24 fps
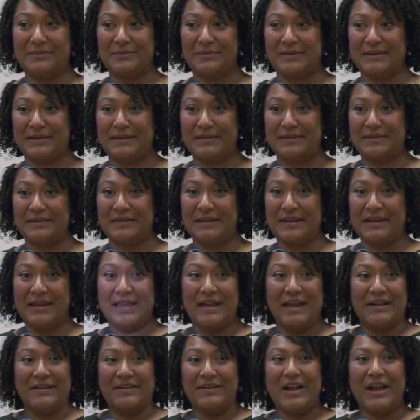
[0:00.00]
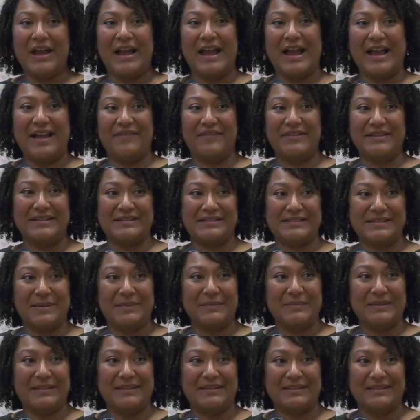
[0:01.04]
with not having
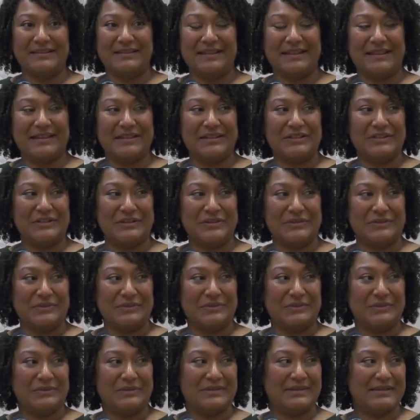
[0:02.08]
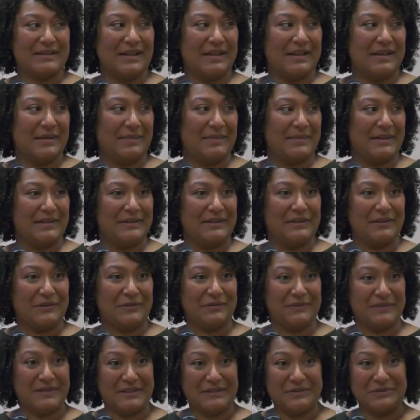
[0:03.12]
something that they could use in their
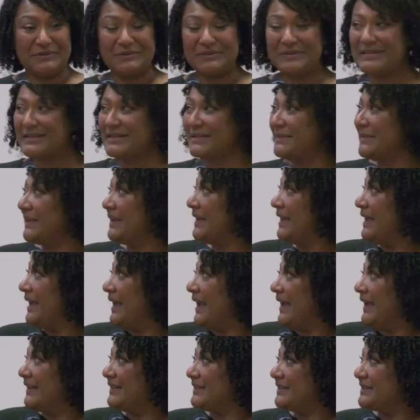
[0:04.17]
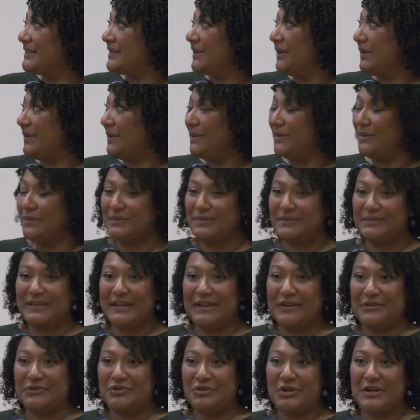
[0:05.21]
fields. And so
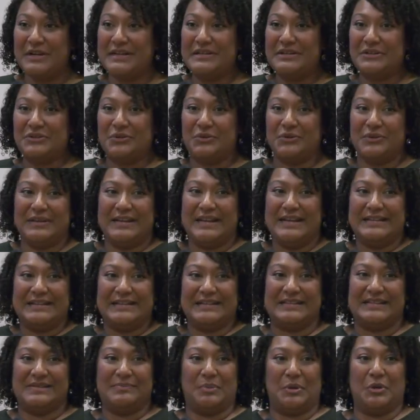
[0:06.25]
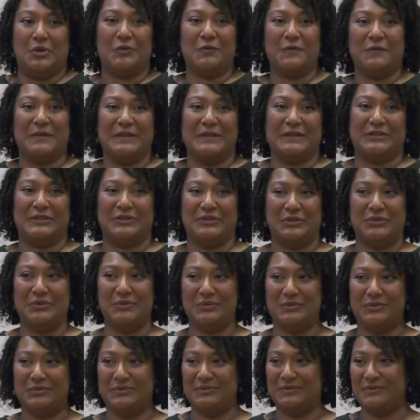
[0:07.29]
they're trying to create this perfect
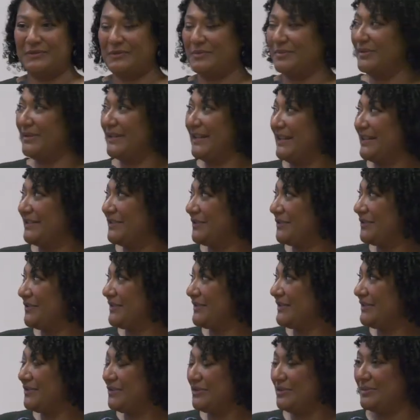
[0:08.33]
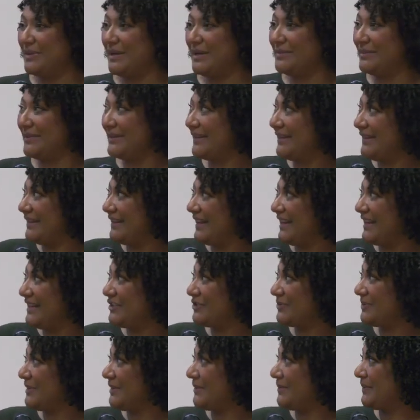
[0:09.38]
tool for planners to do public
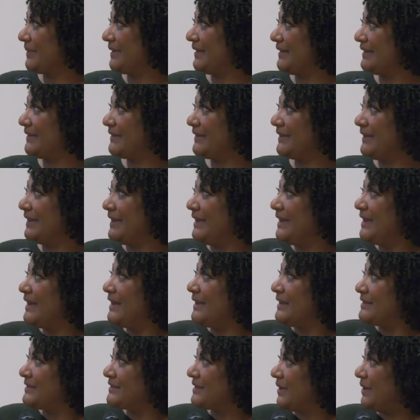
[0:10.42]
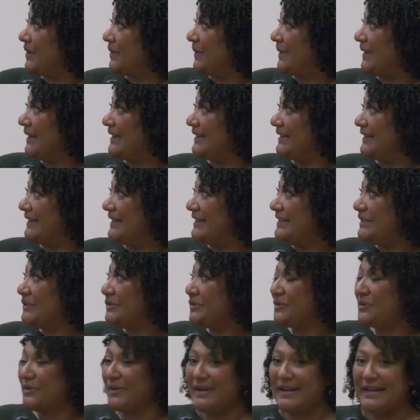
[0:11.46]
engagement with. So it
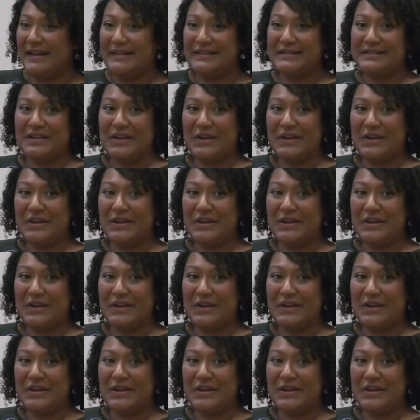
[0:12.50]
integrates